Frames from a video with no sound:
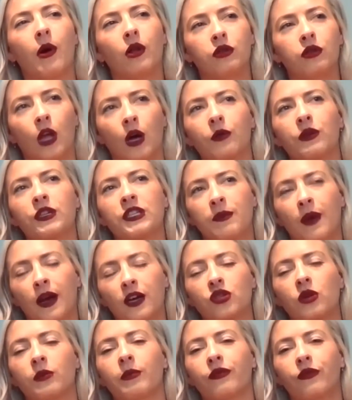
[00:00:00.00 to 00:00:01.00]
Lower
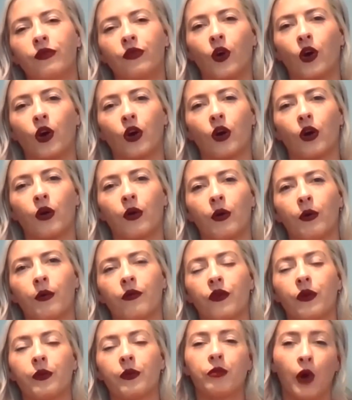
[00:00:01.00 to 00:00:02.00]
spectrum for
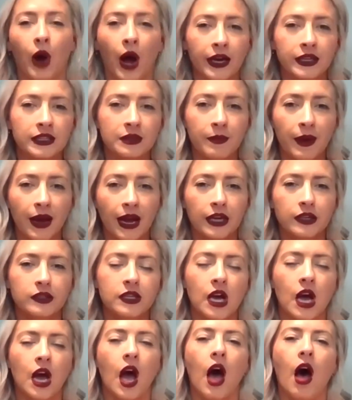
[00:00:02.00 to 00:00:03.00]
bridesmaids,
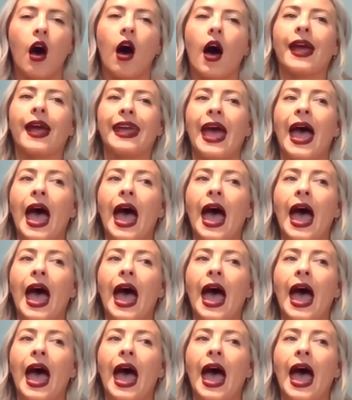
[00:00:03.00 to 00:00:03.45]
I